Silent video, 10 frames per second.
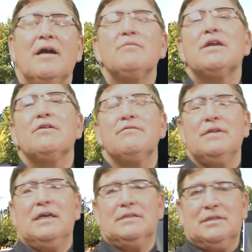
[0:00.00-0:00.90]
I'm Leonard
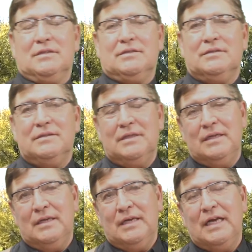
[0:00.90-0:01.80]
Velasquez,
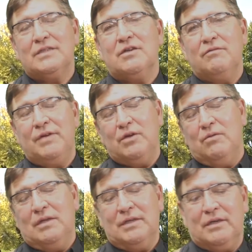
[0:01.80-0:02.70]
SLB
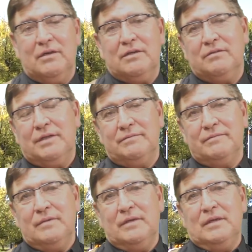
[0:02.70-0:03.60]
Quality Concrete.
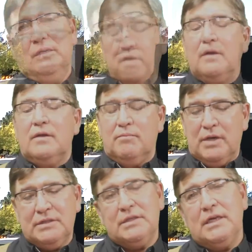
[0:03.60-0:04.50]
The
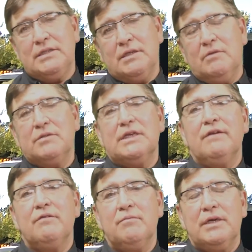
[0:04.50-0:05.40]
presentation that was
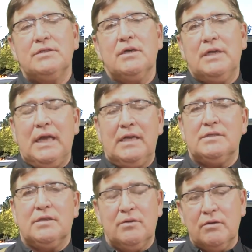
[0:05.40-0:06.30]
given by John
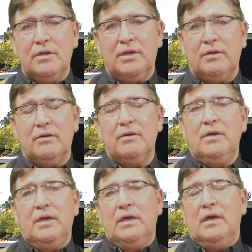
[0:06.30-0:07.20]
Hansen earlier
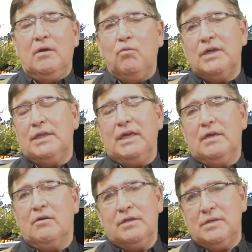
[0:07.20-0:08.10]
of what the
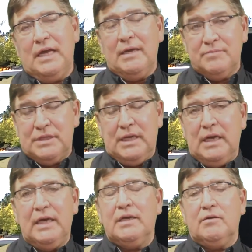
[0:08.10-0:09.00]

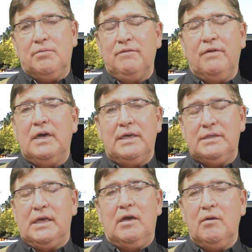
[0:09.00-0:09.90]
NRMCA could provide
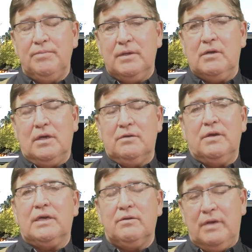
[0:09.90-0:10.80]
to help the
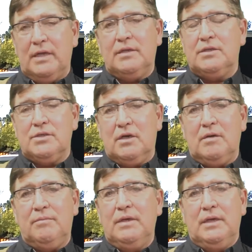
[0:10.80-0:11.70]
contractor and the
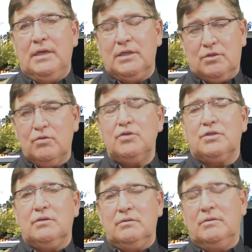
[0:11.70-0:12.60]
job is
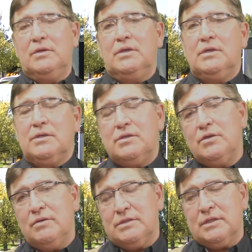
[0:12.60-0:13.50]
crucial
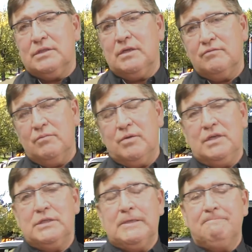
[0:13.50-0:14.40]
to a successful
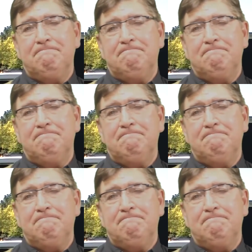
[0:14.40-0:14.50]
project.